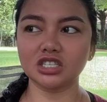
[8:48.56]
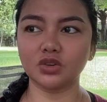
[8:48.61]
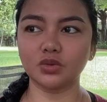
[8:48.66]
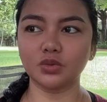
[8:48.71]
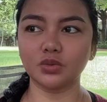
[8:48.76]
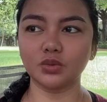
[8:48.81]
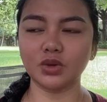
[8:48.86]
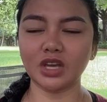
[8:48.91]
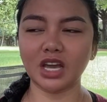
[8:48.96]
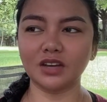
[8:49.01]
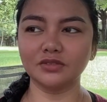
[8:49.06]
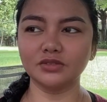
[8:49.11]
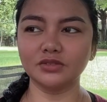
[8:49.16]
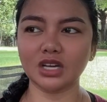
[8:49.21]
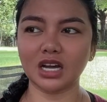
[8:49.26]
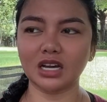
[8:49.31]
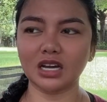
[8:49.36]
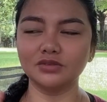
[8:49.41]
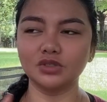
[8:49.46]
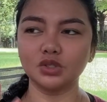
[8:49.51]
We have to
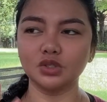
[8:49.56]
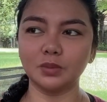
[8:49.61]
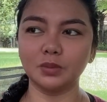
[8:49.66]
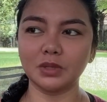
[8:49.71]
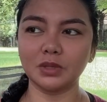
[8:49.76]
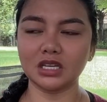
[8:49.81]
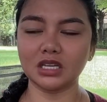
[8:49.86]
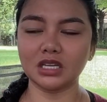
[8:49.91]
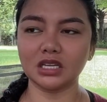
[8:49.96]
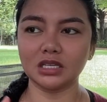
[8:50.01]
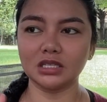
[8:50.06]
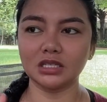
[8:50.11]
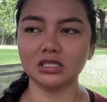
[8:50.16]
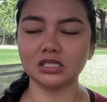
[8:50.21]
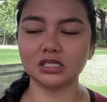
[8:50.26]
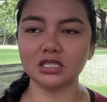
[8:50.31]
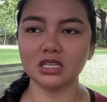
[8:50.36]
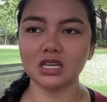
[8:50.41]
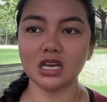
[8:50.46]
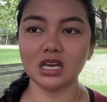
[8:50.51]
have 2
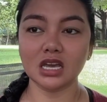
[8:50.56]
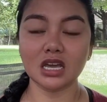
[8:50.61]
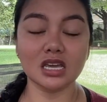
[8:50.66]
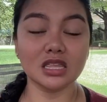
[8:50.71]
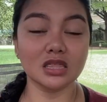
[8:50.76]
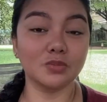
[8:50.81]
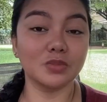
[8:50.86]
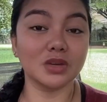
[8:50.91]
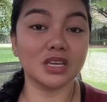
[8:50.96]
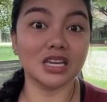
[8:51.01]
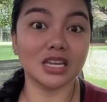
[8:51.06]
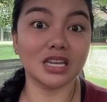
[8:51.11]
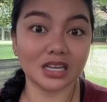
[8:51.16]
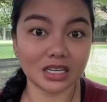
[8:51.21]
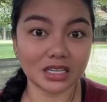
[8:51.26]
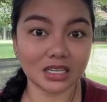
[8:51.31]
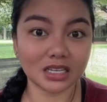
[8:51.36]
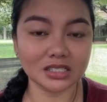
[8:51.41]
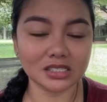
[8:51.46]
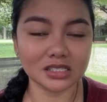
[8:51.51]
bikinis. In the
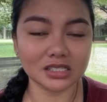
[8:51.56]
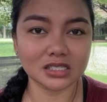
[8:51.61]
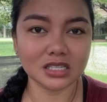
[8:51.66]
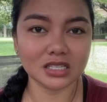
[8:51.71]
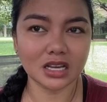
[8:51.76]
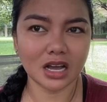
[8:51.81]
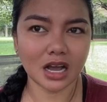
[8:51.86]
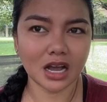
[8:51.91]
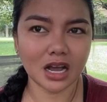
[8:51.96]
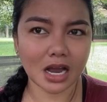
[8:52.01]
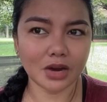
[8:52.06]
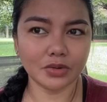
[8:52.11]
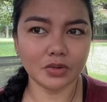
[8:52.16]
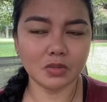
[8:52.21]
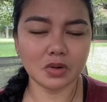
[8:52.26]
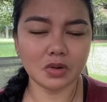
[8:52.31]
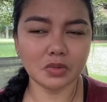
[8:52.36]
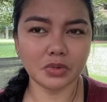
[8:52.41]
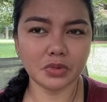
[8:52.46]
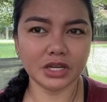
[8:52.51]
bikinis, I
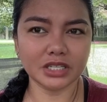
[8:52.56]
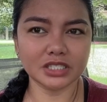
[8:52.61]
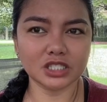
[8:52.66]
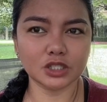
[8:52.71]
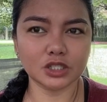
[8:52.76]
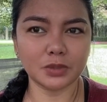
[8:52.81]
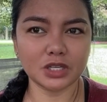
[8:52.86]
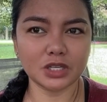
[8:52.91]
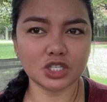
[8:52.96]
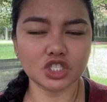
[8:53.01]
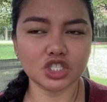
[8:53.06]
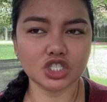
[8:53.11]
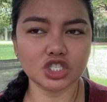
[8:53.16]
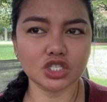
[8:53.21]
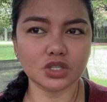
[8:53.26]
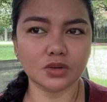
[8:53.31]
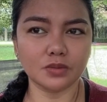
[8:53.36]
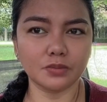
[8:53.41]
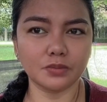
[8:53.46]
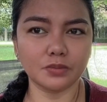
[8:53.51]
remember it's peach
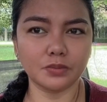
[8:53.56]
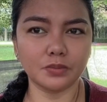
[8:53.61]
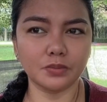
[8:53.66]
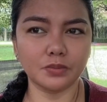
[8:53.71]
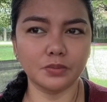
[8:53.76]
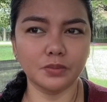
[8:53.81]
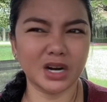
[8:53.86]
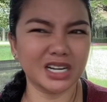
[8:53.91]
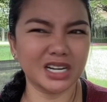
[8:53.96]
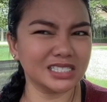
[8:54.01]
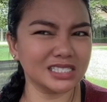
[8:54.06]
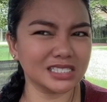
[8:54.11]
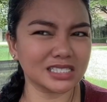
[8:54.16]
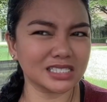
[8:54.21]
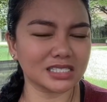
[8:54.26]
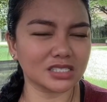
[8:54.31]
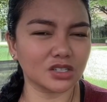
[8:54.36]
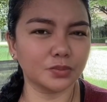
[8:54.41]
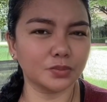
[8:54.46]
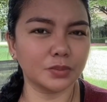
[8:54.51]

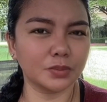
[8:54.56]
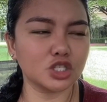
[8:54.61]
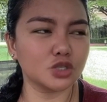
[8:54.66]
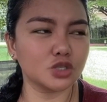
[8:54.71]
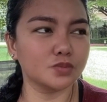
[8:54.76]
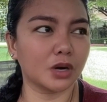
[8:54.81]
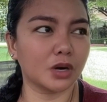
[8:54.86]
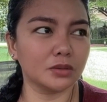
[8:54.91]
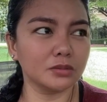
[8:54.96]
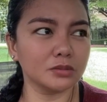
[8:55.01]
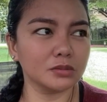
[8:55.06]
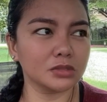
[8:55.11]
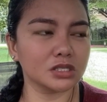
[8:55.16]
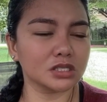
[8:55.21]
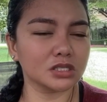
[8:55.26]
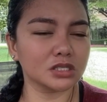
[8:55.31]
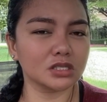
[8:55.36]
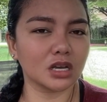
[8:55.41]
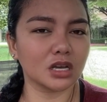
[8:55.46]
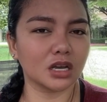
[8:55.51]
buns or peach
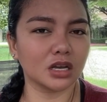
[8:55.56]
bums.